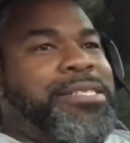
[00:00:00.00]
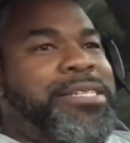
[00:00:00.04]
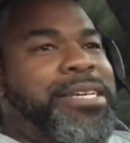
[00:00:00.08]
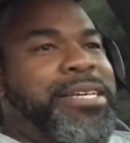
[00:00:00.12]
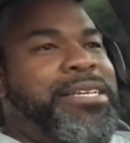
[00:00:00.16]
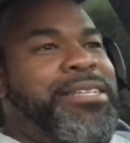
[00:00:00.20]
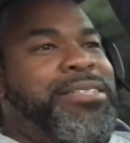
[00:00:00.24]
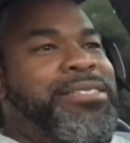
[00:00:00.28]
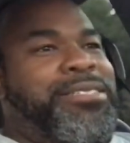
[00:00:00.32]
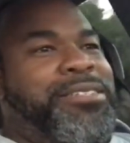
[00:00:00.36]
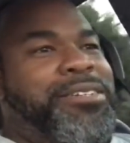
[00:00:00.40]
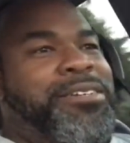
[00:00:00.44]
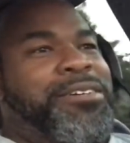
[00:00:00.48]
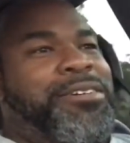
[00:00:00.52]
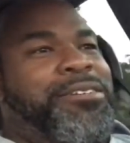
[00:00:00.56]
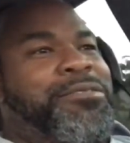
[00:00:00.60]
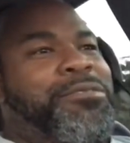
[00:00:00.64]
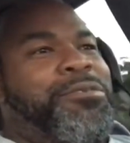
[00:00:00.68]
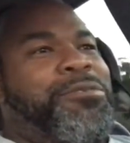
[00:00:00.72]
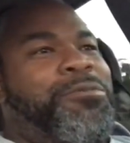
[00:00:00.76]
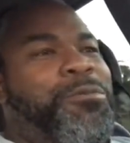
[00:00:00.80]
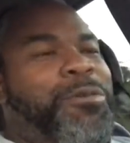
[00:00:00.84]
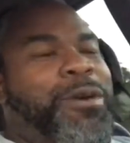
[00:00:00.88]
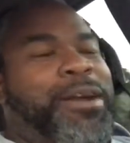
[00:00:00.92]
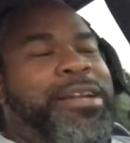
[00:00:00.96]
to,
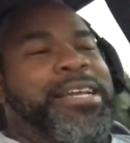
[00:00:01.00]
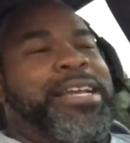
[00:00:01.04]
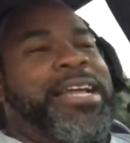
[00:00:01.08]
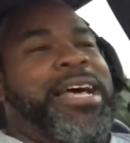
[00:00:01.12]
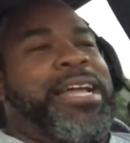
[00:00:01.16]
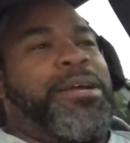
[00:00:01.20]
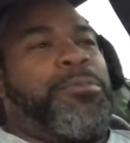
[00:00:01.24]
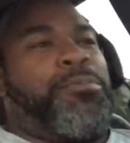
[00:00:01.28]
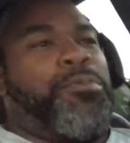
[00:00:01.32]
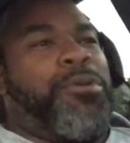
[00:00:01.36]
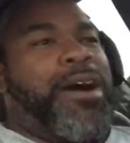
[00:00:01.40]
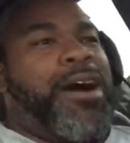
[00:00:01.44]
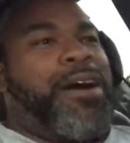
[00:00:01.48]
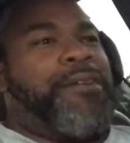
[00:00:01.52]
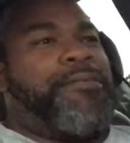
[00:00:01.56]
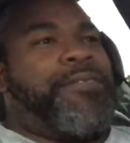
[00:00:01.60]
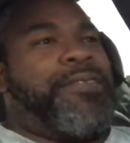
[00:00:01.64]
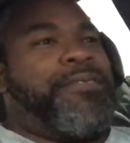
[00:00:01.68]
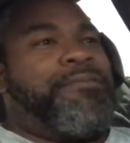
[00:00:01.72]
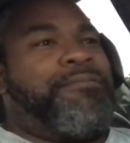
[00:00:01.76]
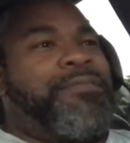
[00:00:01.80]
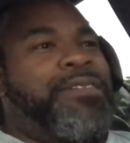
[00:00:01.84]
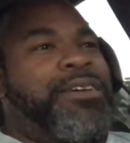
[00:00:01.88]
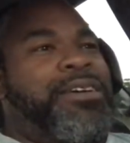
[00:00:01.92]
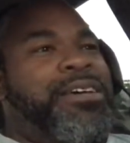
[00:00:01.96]
to run it at a
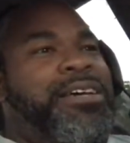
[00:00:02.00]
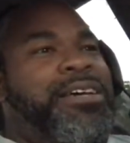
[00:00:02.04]
profit.